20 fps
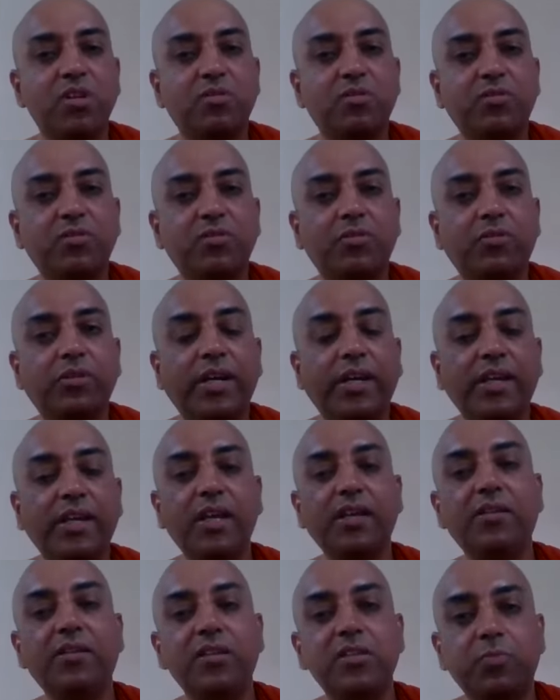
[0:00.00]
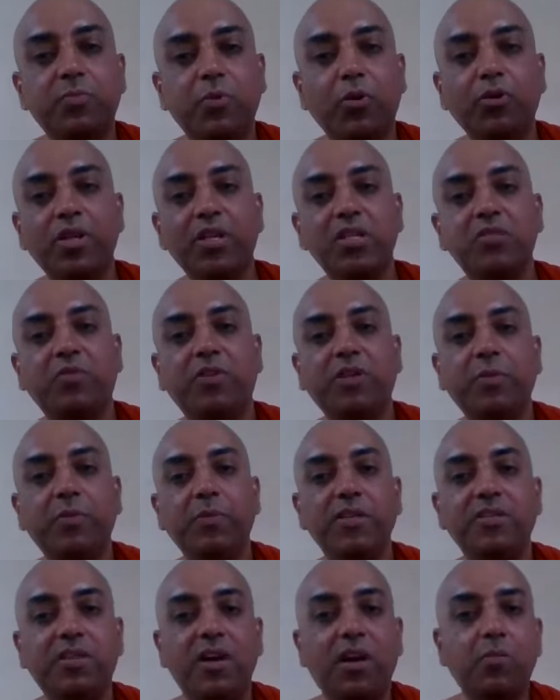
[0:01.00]
So again these proteins,
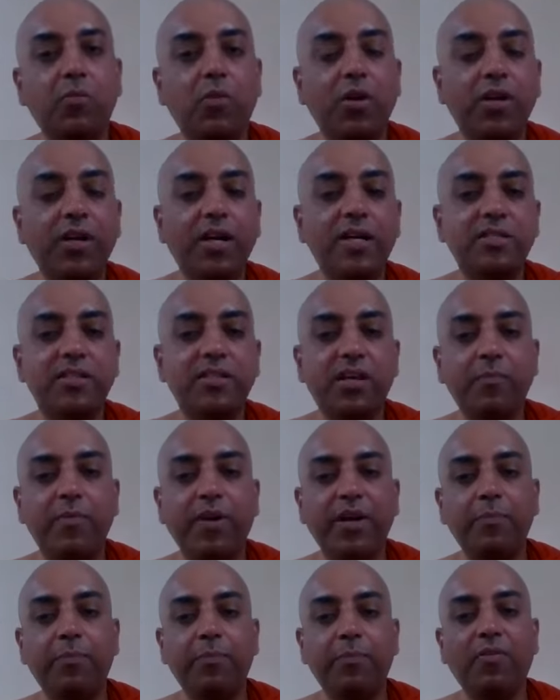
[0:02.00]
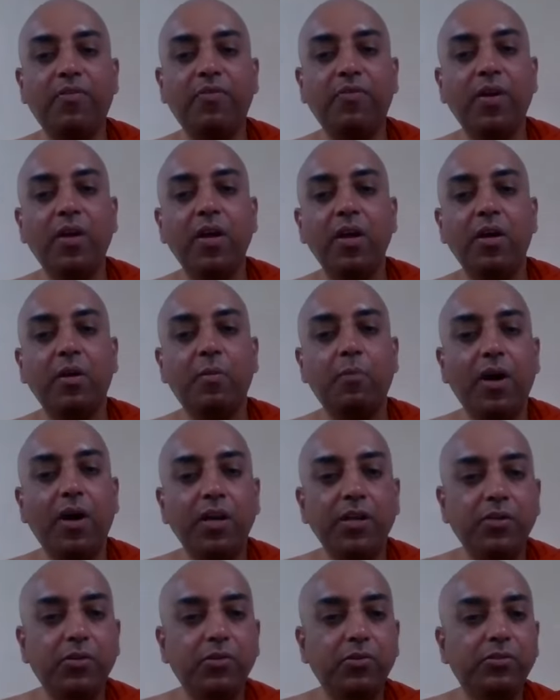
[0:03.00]
vitamins, carbohydrates, they are made up of
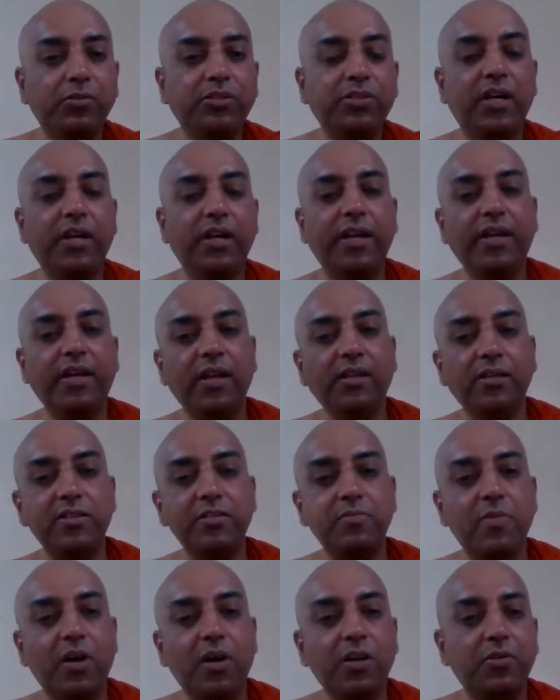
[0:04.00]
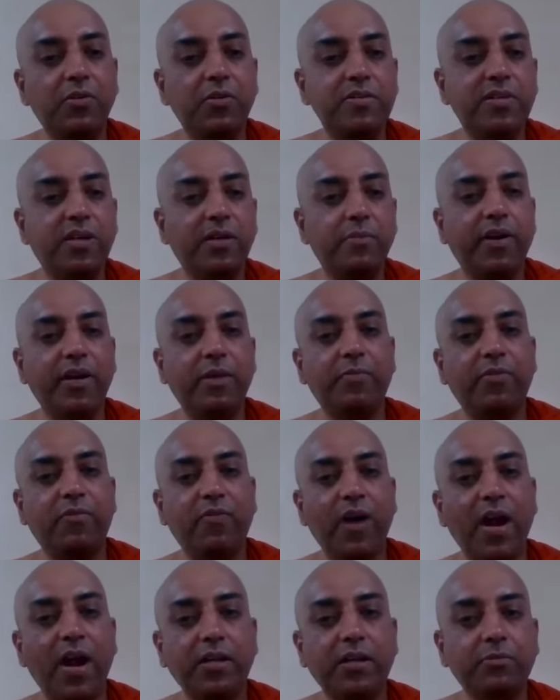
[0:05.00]
molecules, and again these molecules are made up
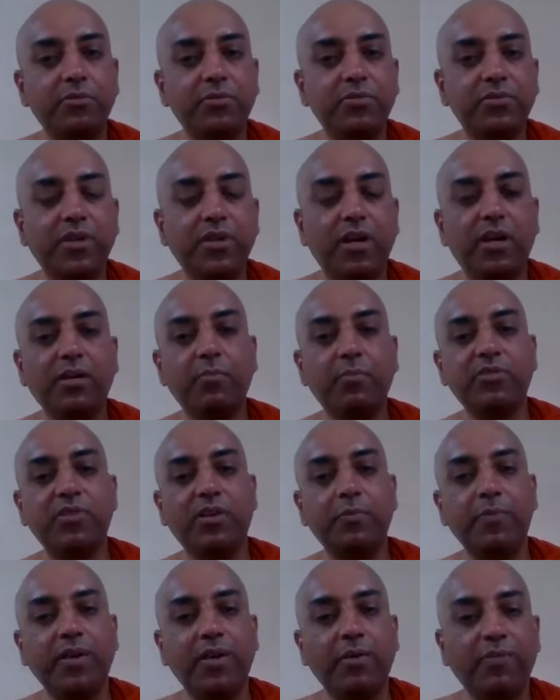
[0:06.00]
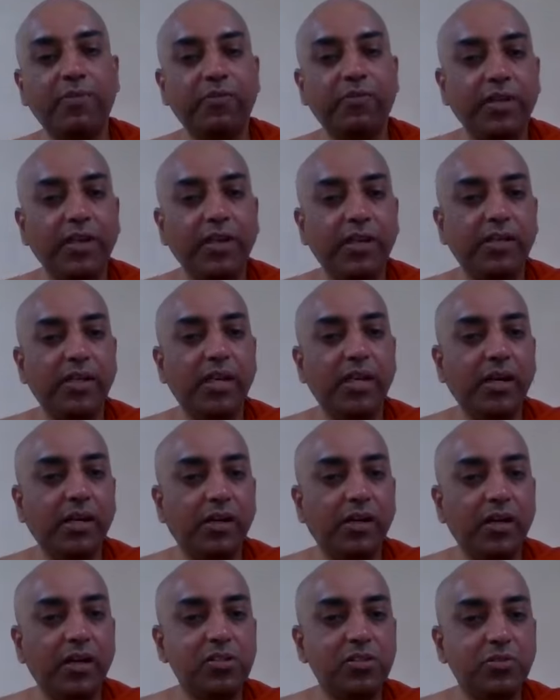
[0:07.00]
of atoms. Atoms are made up of again
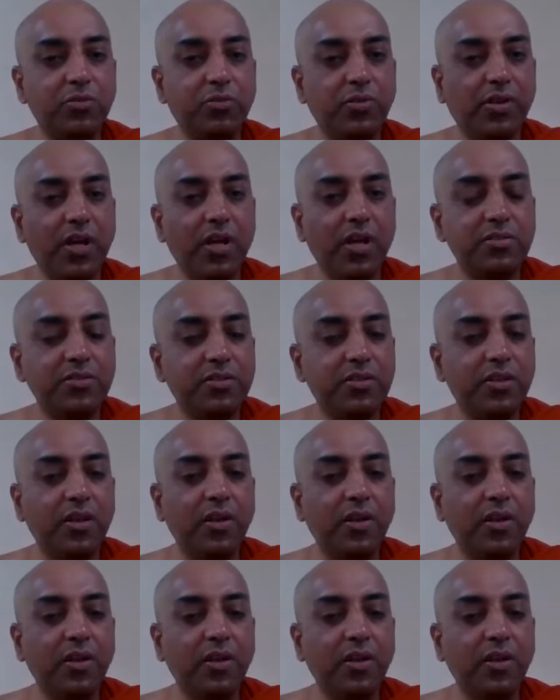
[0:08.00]
electrons, neutrons,